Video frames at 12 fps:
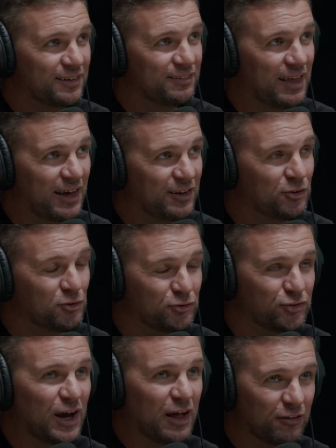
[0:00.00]
that you
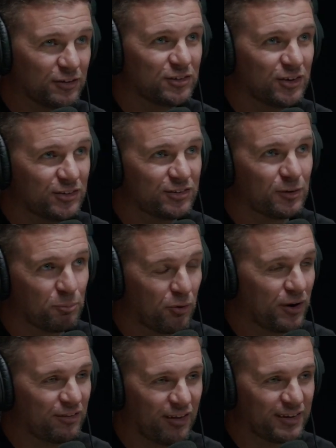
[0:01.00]
challenge us to
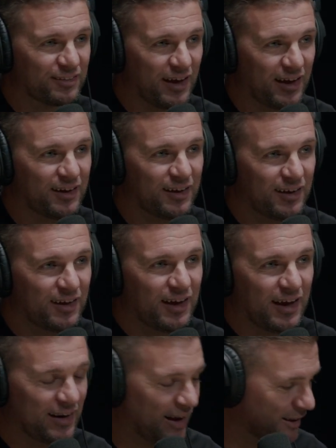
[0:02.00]
pray like that
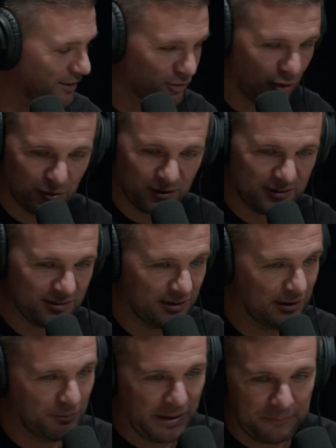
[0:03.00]
and I can totally see
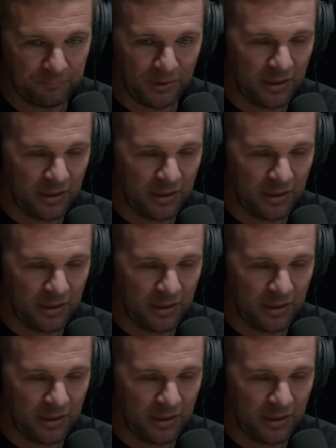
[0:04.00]
it, man.